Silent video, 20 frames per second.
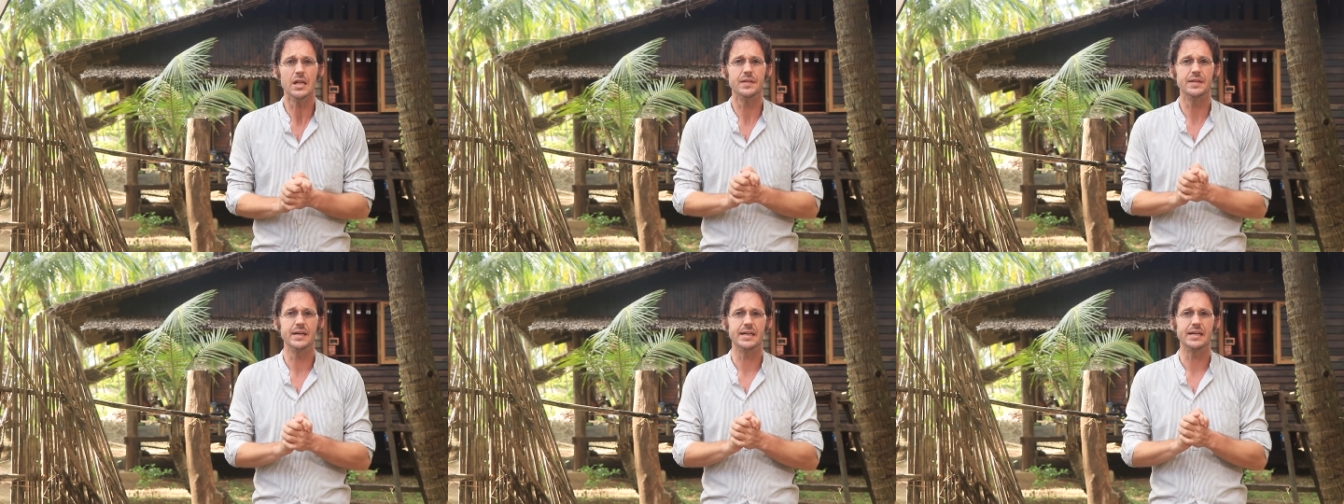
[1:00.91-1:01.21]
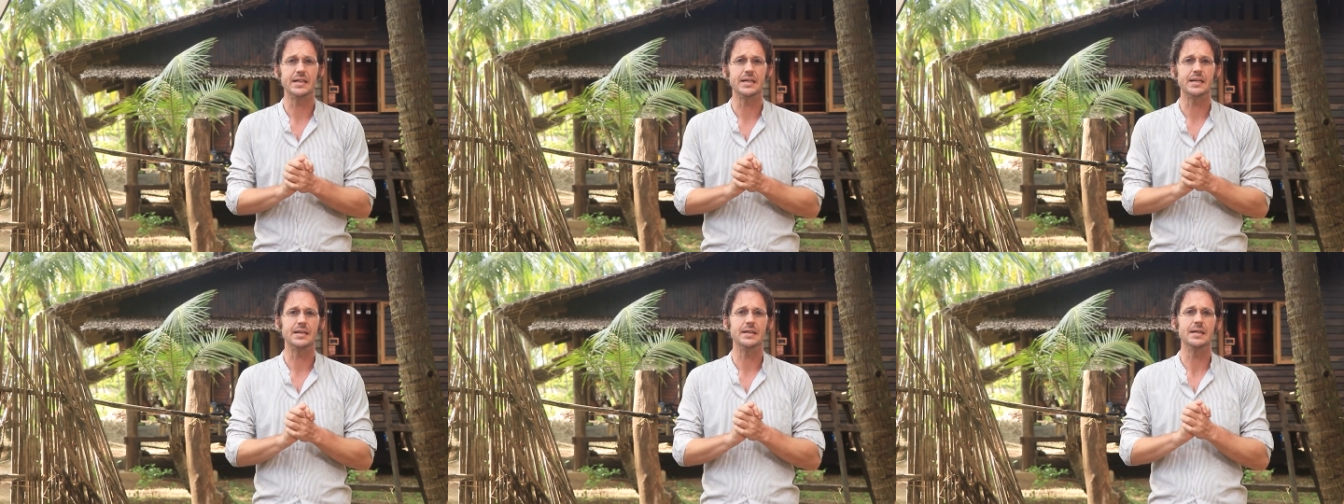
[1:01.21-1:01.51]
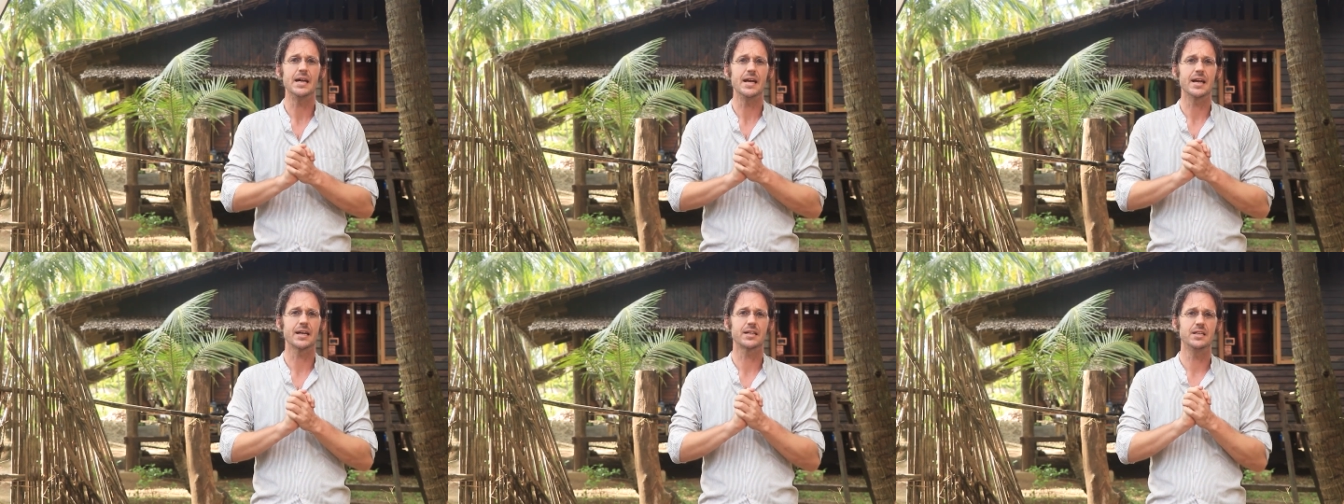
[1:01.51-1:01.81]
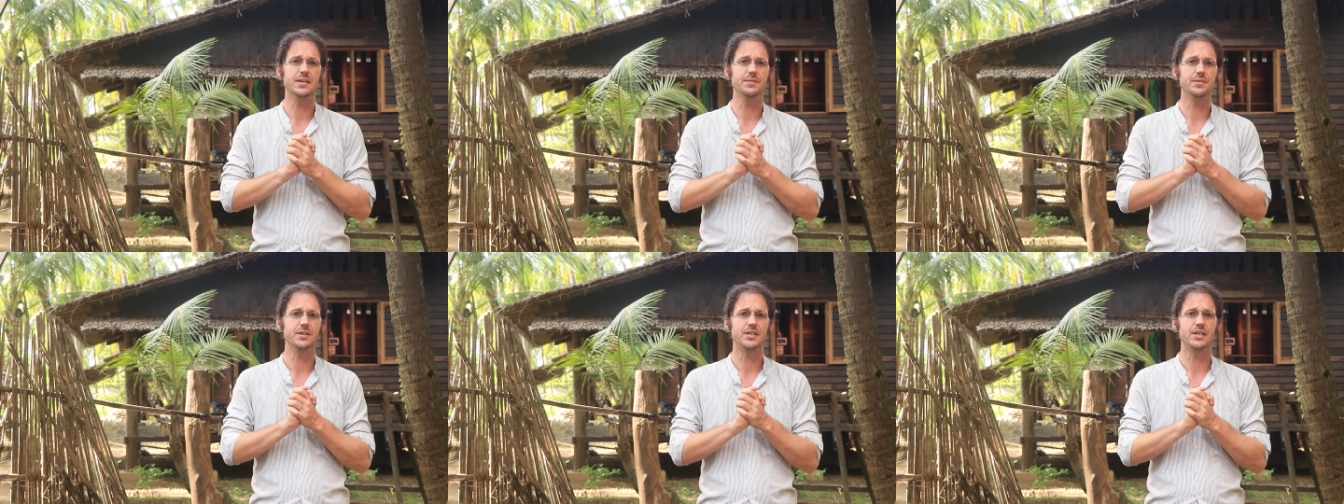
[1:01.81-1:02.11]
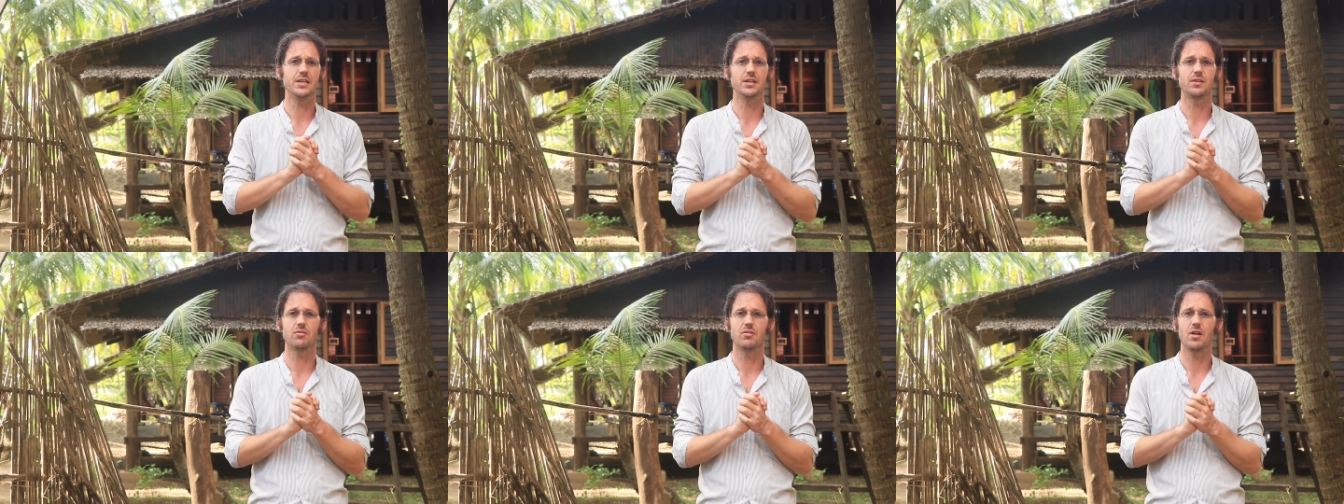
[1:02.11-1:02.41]
The
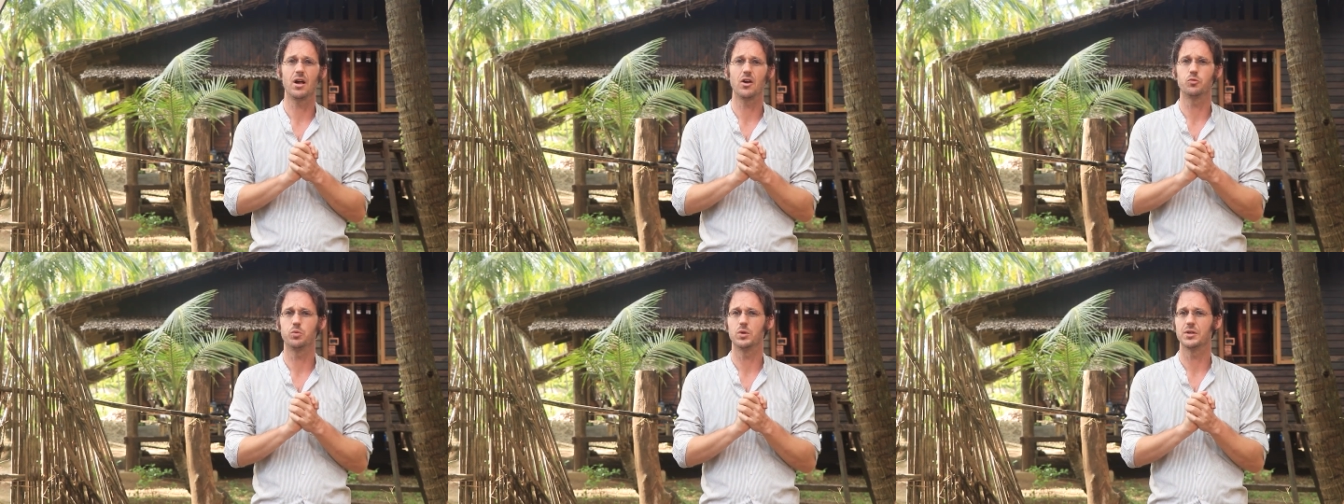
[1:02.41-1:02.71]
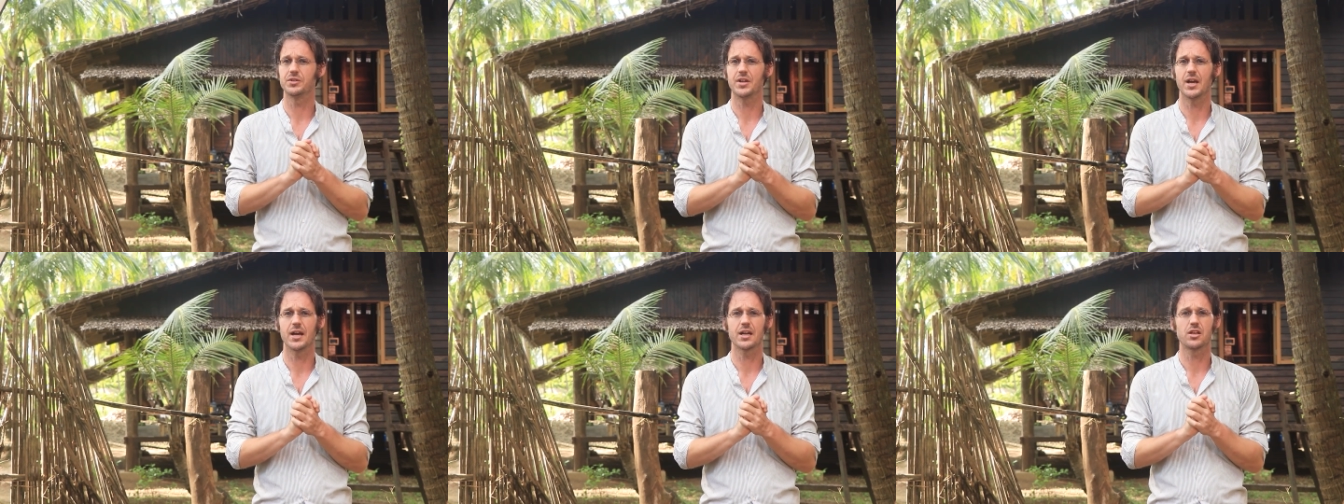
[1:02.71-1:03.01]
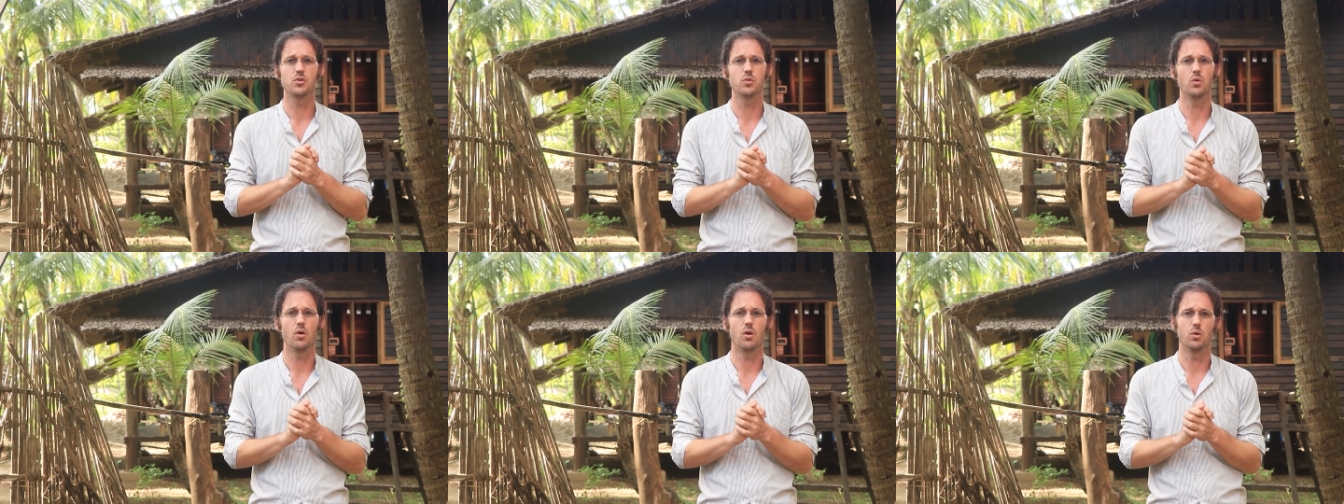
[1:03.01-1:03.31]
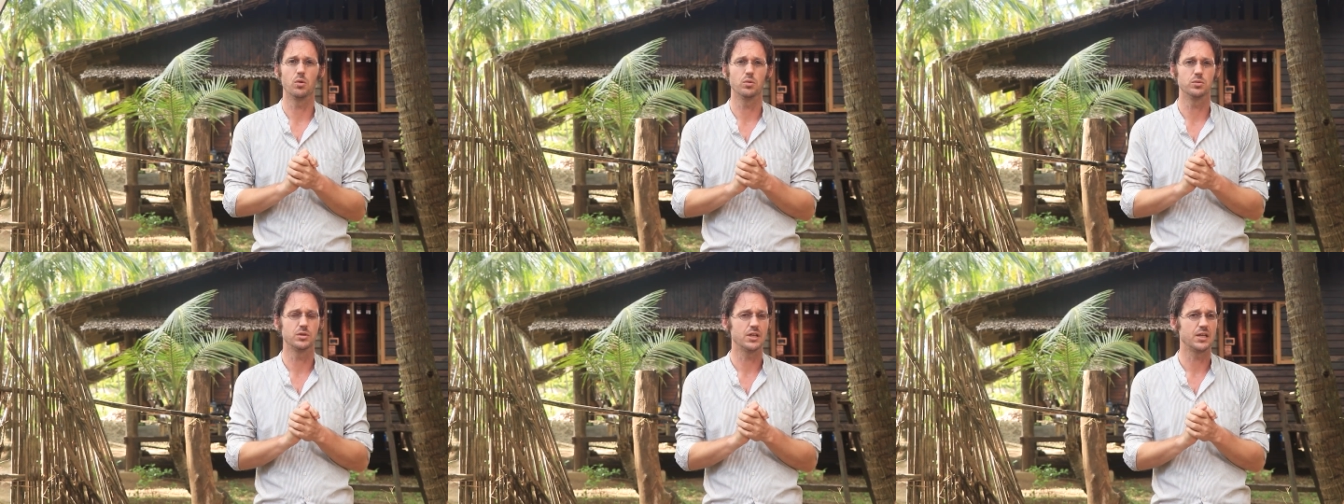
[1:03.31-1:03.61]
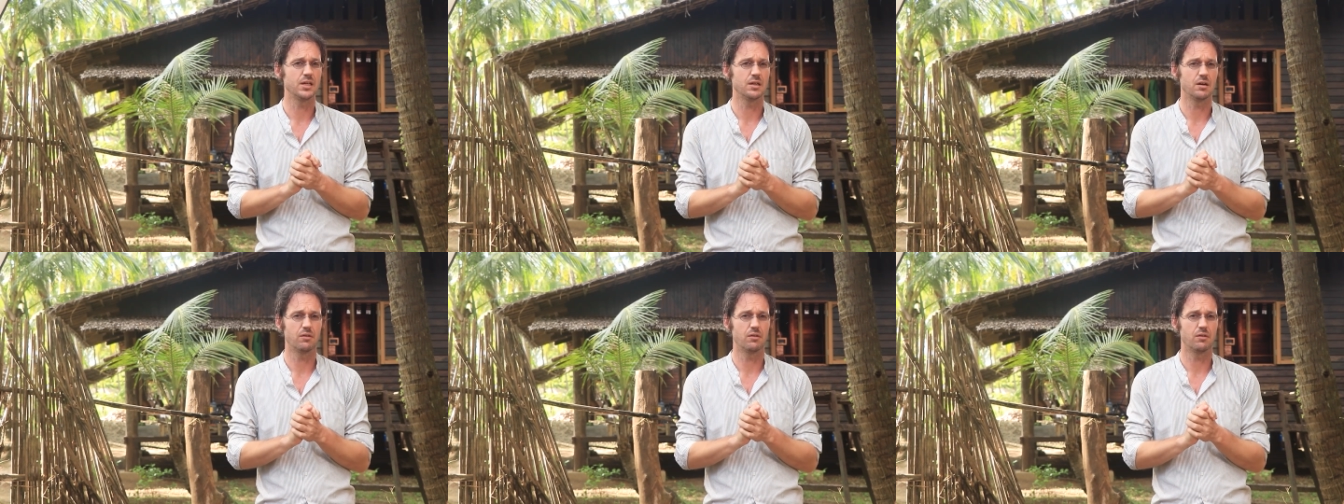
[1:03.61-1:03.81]
activity itself will take you only